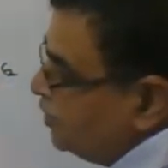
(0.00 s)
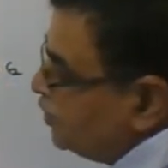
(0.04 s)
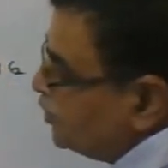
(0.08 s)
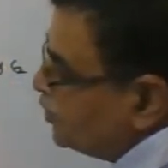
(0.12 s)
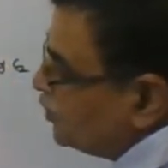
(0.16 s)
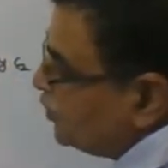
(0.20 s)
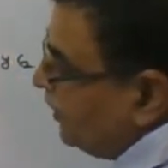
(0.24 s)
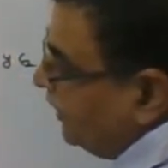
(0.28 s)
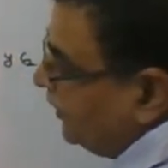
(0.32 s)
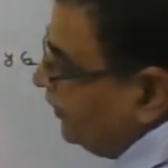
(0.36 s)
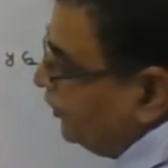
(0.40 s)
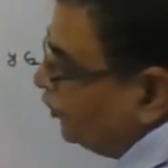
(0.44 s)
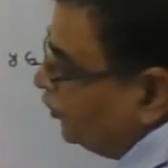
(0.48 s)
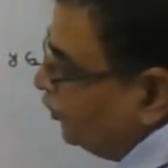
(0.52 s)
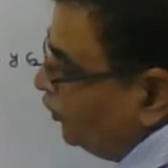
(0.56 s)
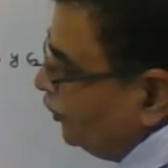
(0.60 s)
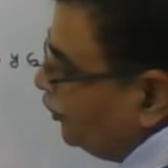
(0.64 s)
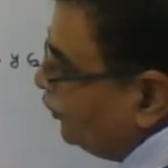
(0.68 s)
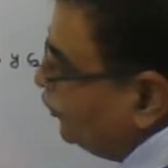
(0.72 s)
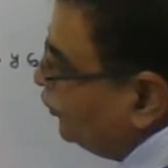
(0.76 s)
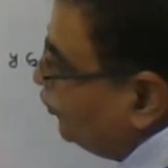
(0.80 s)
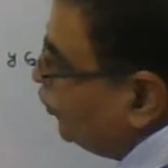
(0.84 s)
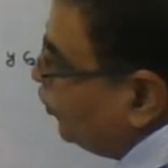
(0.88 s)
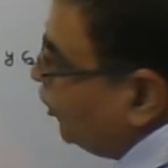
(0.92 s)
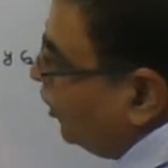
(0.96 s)
So I told
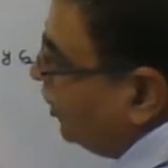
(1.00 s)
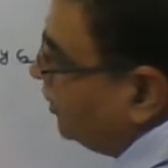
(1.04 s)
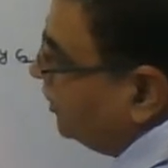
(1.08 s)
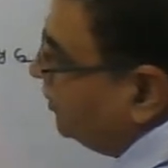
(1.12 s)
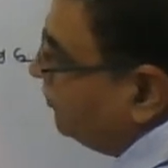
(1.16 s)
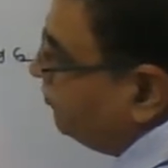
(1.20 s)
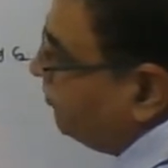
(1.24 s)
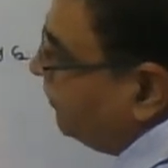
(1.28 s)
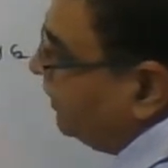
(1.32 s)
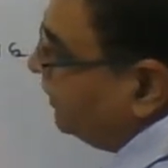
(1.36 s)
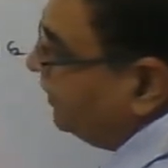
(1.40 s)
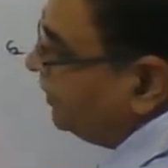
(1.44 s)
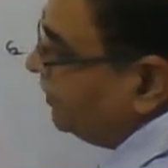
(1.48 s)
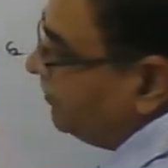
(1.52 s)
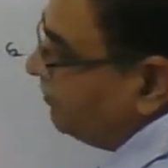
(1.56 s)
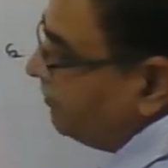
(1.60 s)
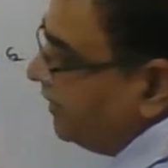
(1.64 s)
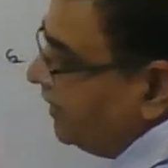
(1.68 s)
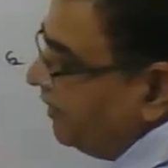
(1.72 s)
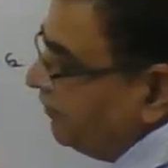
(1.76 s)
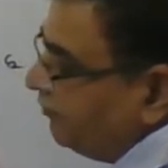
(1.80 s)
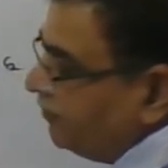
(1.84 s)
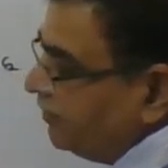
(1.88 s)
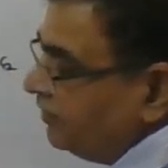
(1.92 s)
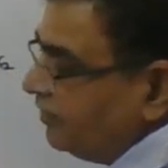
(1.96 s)
you column
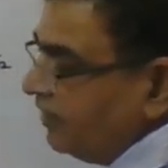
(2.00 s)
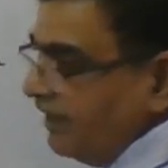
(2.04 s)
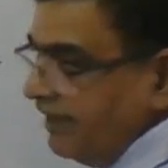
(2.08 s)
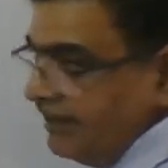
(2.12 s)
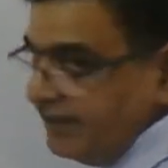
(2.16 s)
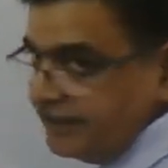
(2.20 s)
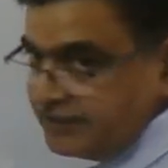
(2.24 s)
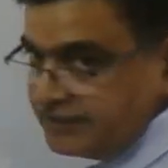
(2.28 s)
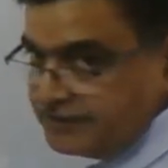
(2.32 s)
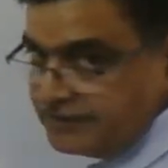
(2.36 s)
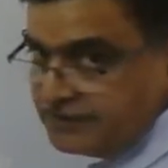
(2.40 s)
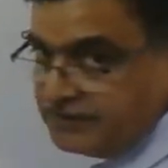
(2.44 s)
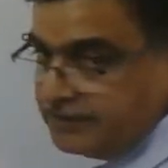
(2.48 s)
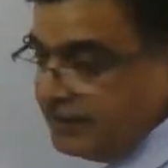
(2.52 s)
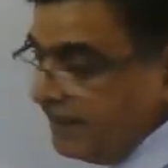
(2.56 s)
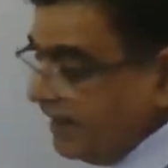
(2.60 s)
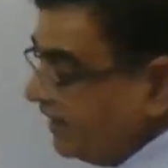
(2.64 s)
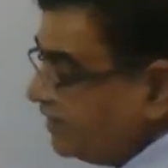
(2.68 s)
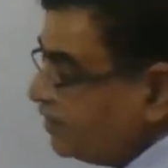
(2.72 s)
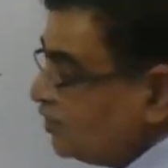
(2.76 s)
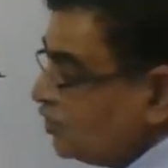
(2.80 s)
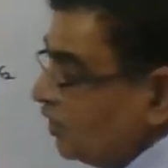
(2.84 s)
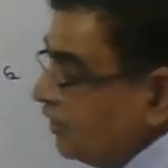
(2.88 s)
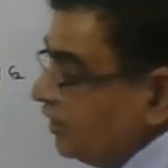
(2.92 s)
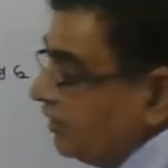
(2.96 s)
multiply with x.
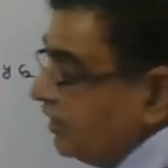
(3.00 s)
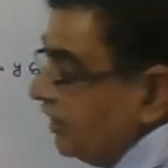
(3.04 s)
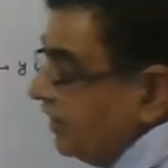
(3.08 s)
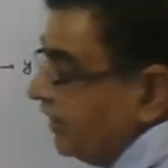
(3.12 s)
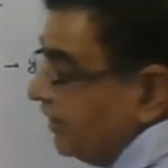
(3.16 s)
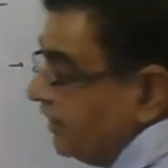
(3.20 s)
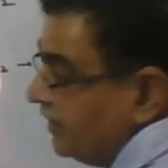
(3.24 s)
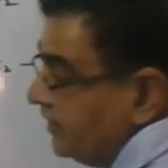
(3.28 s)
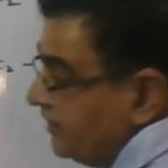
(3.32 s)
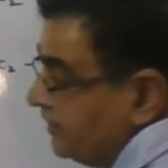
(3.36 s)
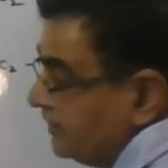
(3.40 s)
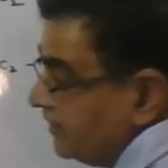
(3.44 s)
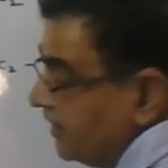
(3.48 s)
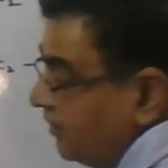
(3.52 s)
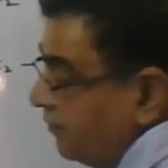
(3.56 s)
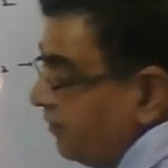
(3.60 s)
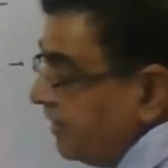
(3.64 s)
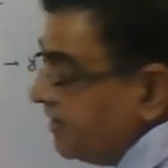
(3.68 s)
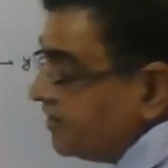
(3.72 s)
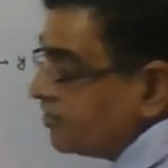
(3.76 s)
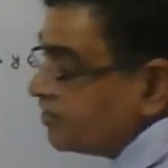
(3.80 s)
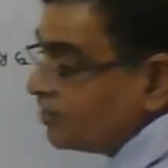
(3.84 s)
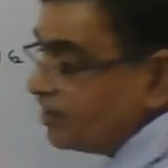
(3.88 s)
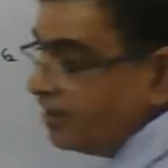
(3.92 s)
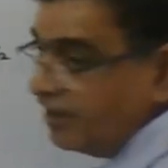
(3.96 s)
As you are taking some
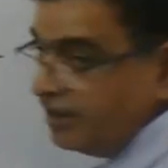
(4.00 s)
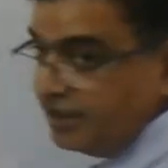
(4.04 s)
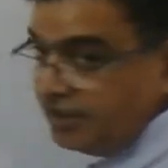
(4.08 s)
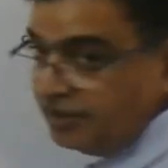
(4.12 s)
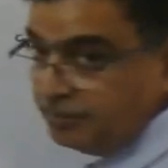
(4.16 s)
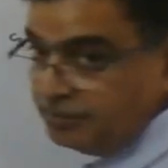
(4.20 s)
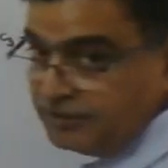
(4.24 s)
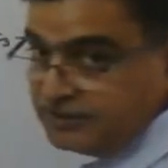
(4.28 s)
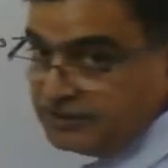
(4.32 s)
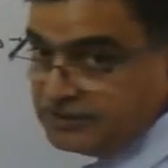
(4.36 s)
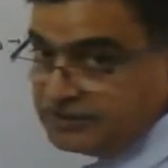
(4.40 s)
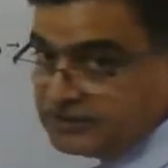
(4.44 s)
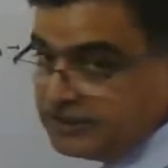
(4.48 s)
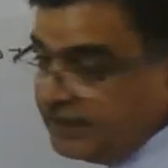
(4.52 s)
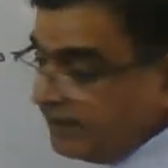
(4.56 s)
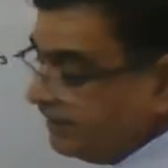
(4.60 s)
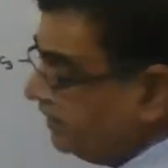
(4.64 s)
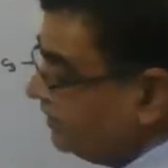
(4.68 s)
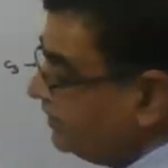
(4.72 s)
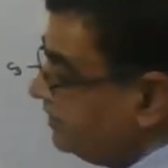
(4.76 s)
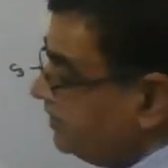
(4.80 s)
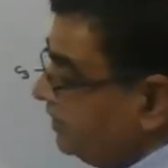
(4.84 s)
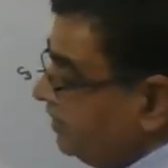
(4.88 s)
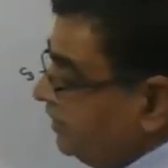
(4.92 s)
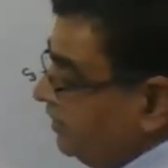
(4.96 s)
extra term
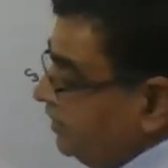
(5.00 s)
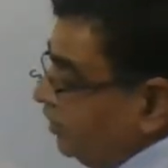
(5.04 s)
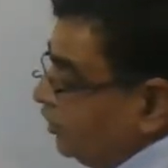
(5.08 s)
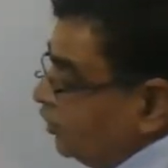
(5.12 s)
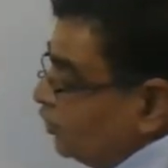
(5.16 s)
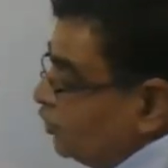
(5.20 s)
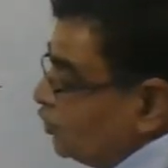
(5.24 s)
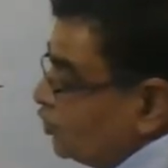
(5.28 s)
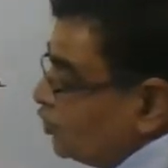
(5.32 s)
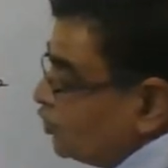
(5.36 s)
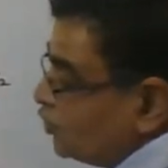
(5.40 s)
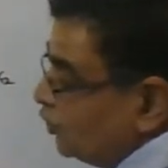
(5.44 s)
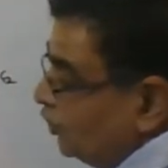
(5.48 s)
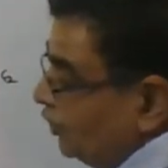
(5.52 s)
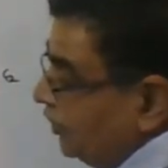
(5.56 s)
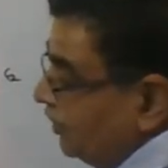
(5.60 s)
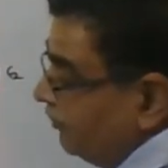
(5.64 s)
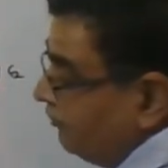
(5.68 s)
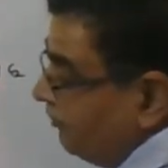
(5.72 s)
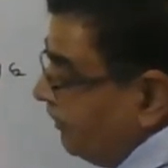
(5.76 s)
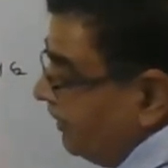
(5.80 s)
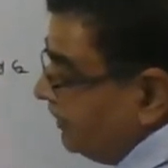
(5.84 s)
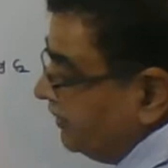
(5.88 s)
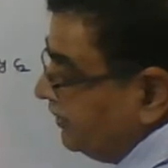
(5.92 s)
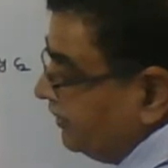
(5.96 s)
inside, you should
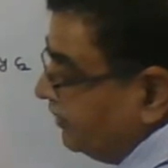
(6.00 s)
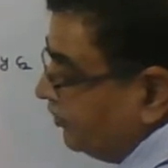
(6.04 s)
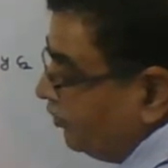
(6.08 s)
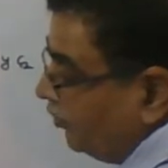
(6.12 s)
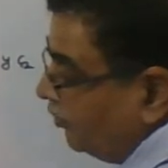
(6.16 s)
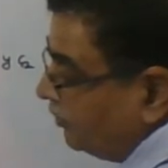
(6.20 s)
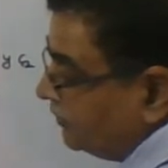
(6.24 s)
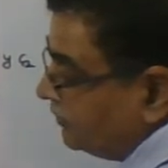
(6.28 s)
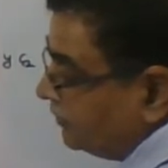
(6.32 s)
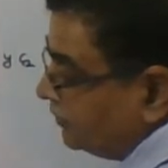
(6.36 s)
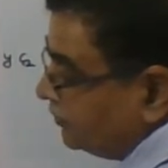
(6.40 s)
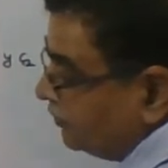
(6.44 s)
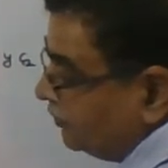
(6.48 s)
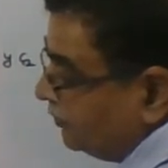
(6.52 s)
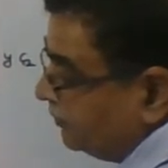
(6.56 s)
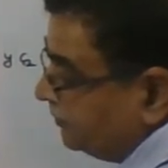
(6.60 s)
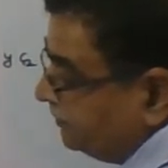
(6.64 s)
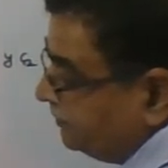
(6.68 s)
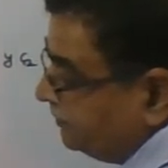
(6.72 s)
divide it also.